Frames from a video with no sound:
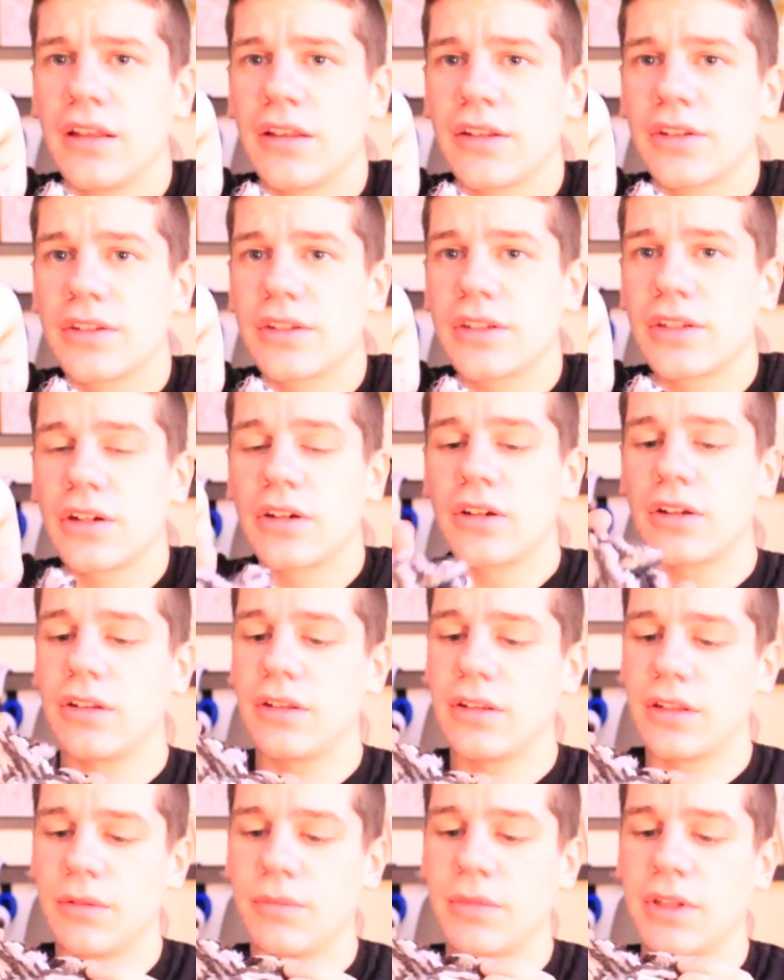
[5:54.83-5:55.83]

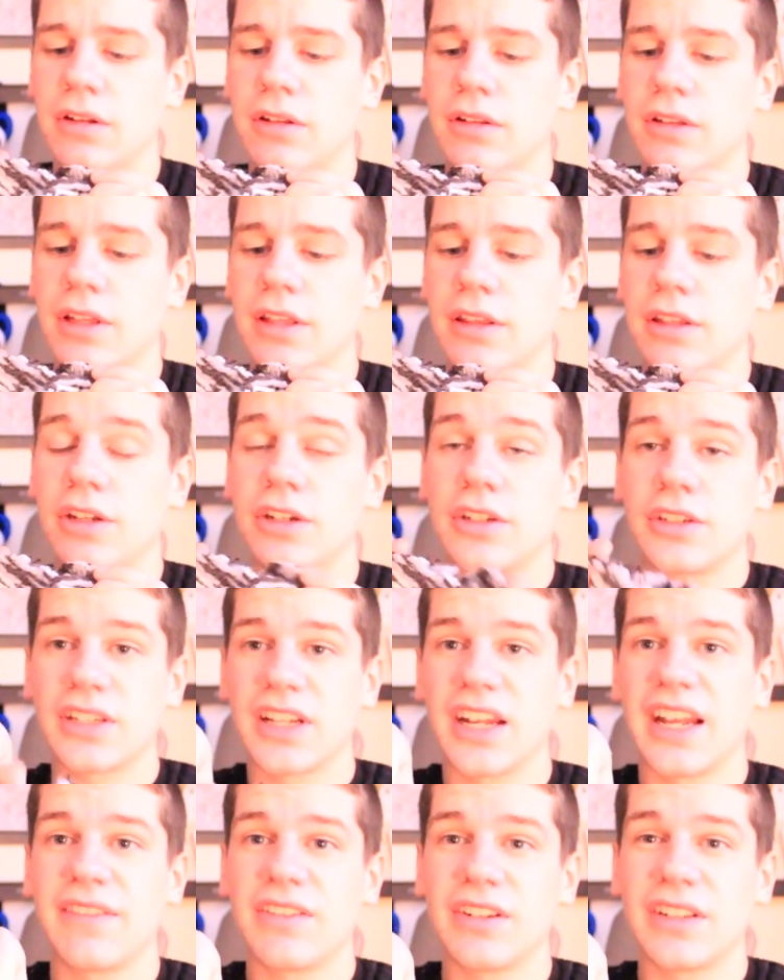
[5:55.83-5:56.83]
circle in the middle, and then you're just
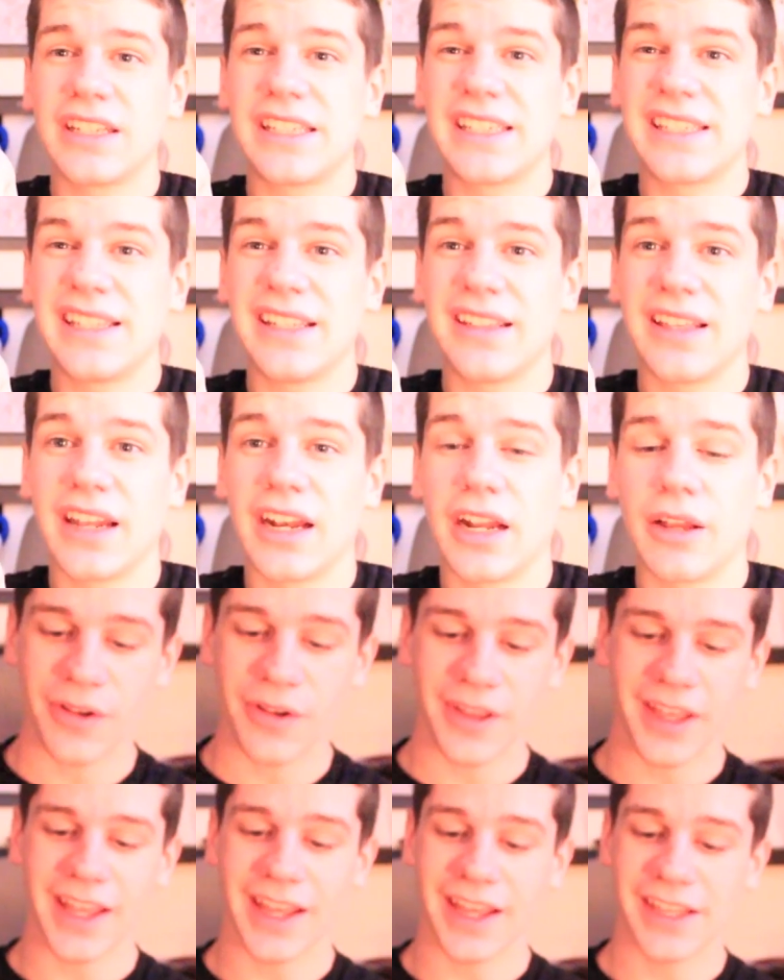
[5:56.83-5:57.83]
gonna have to seal that
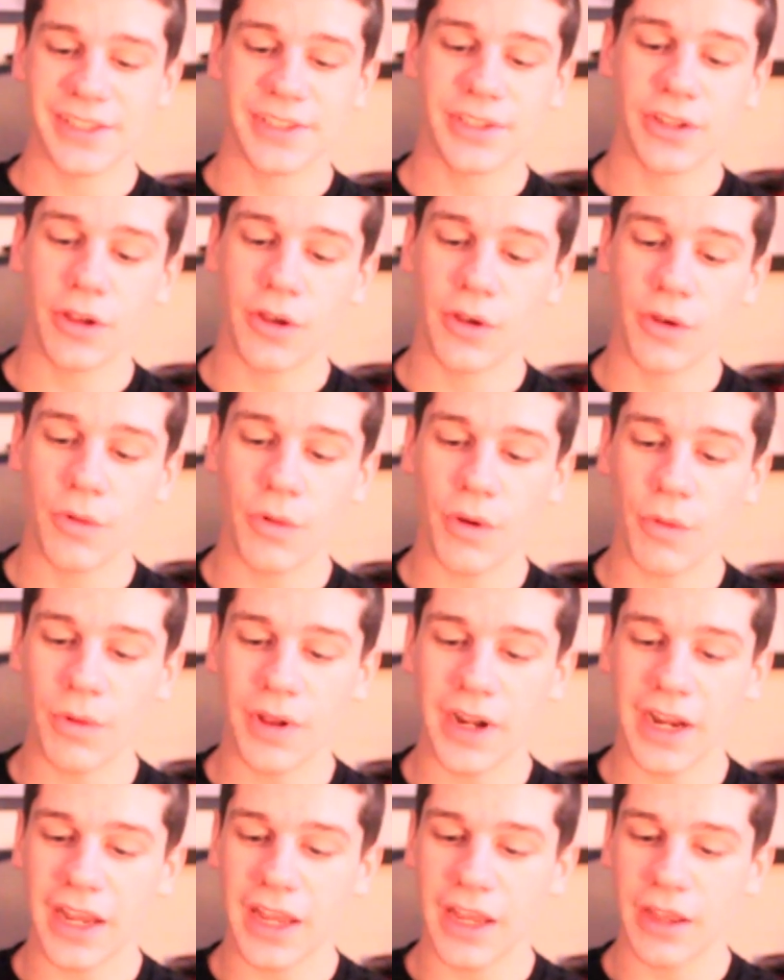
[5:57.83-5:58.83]
Okay guys, so
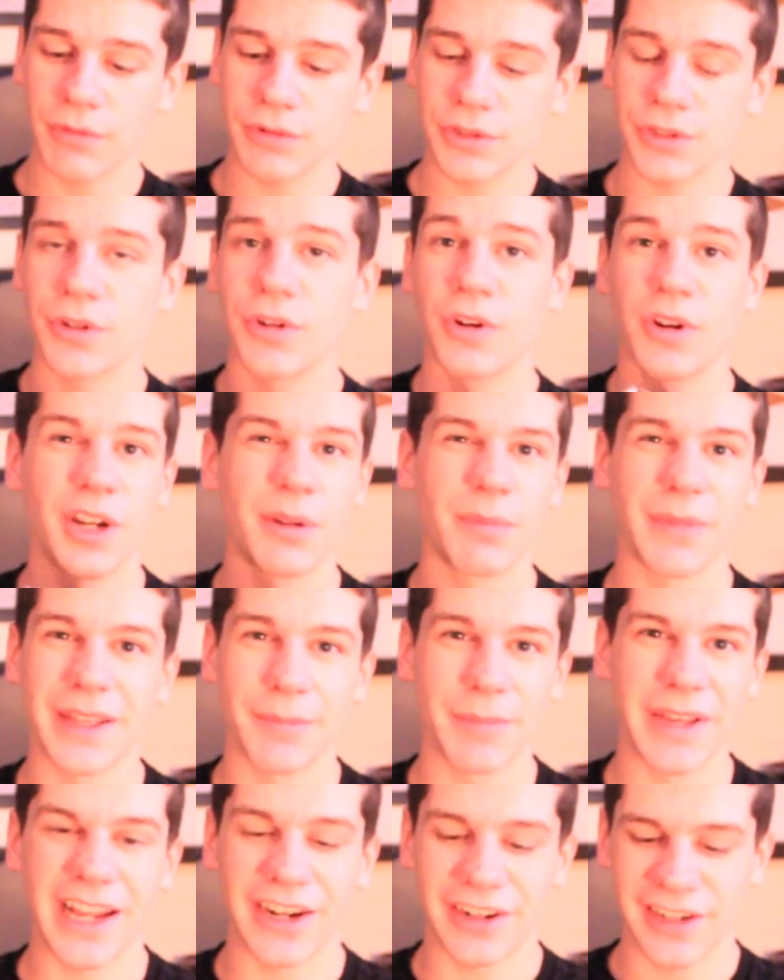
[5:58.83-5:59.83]
when I was recording, my
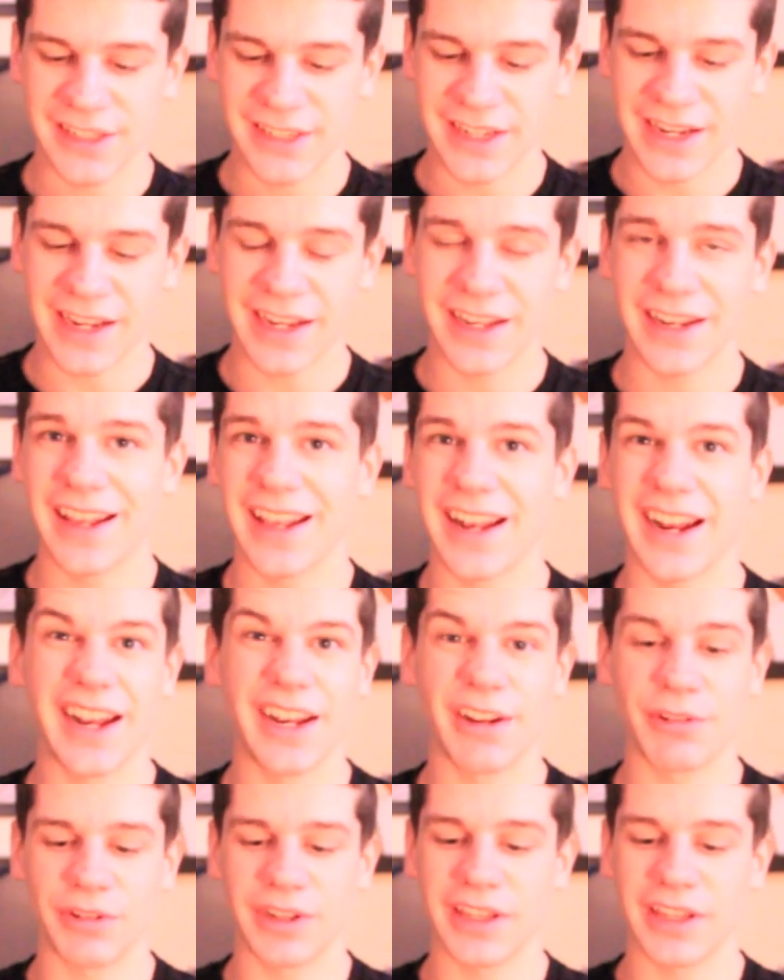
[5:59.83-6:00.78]
battery died and I didn't